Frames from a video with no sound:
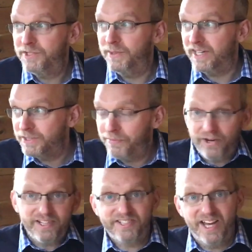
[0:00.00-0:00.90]

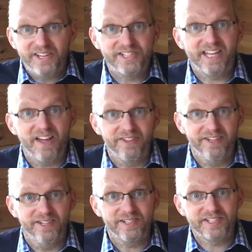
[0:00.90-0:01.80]
express their
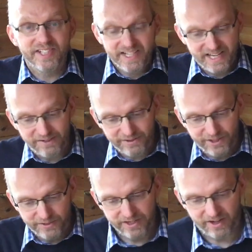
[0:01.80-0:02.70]
togetherness, even
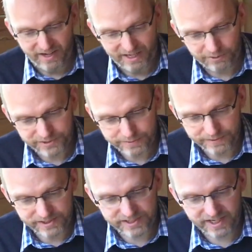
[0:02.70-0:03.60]
though they're not allowed to
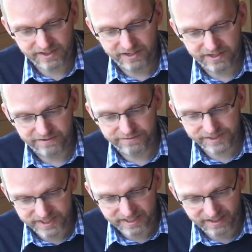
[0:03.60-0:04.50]
be together
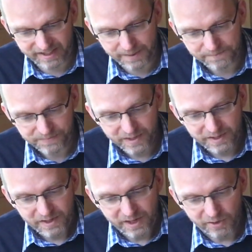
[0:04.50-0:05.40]
physically.
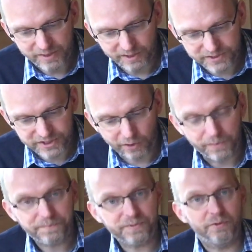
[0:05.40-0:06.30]
And we
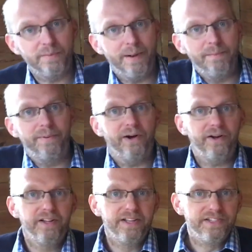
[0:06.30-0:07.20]
also
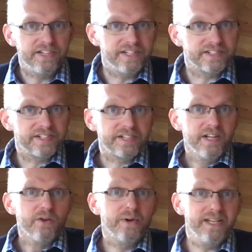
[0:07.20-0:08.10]
remember Jesus
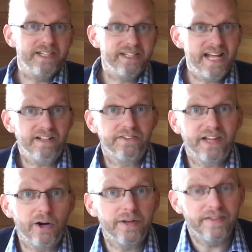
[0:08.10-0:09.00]
when he knelt
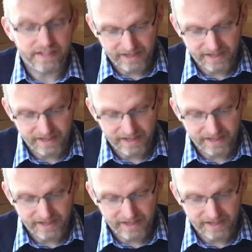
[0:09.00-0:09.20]
down in the